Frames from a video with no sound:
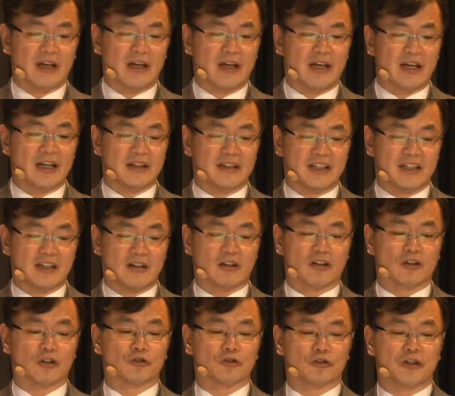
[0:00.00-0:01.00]
and in
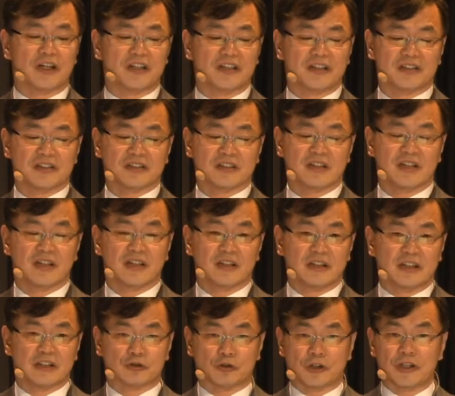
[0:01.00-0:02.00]
another 20 years, it's